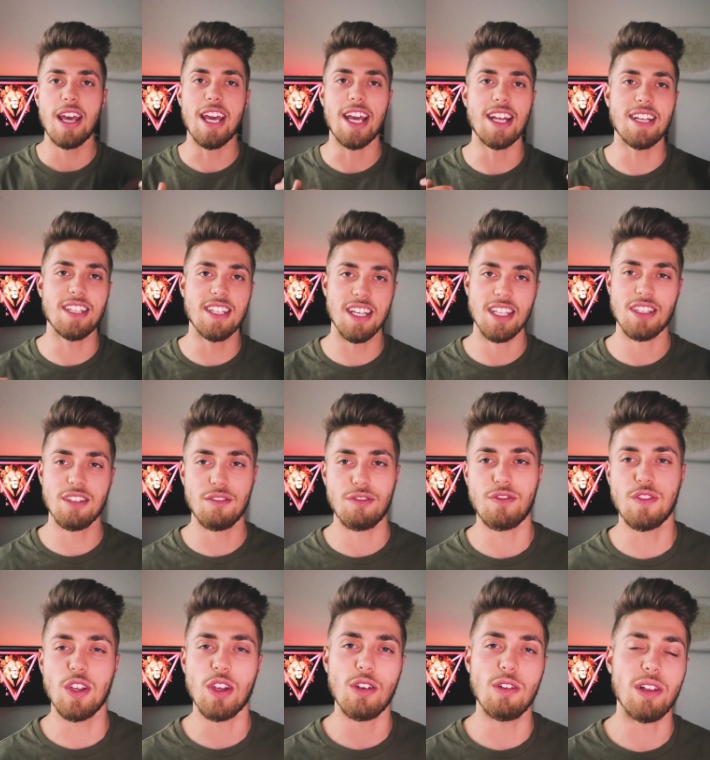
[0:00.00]
it doesn't
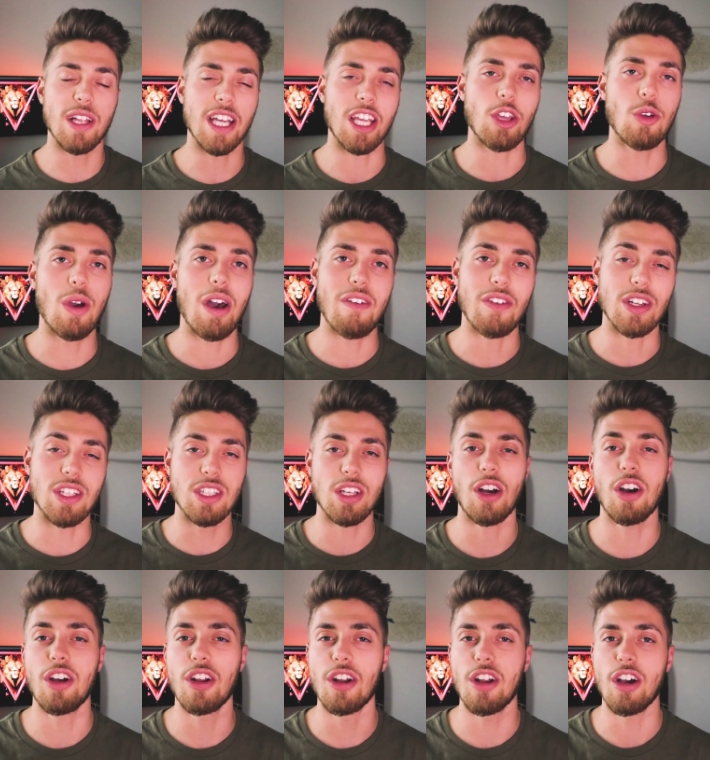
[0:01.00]
feel like you have a
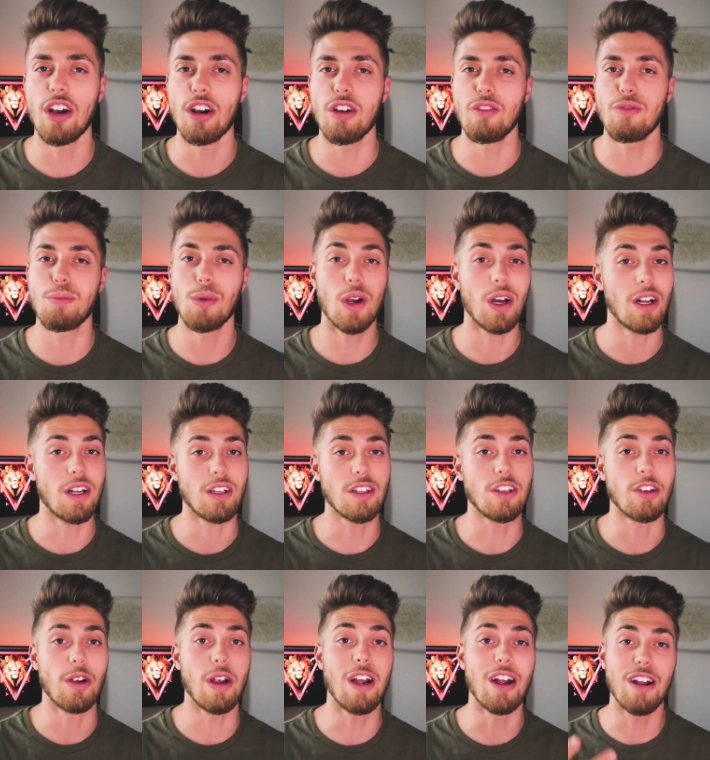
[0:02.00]
ton of product
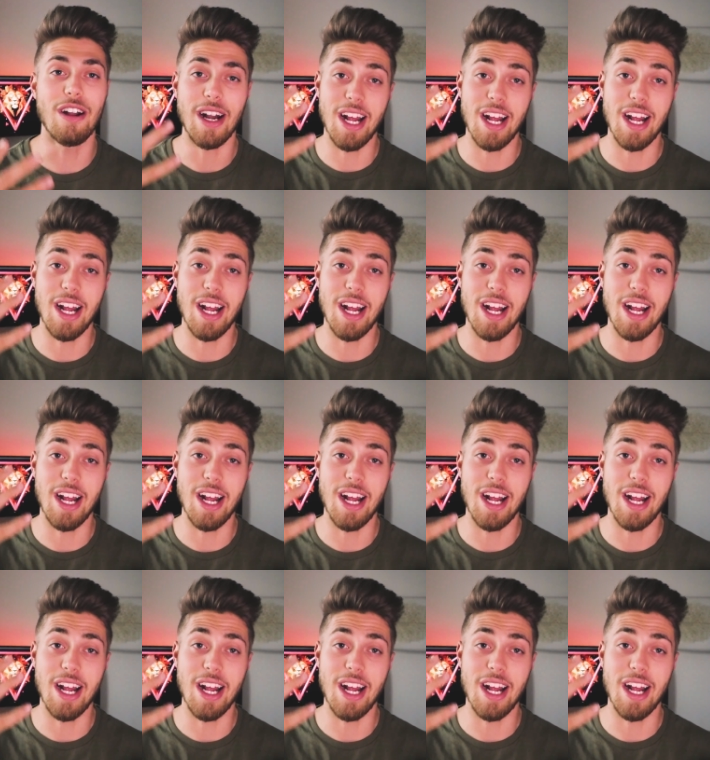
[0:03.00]
in your hair.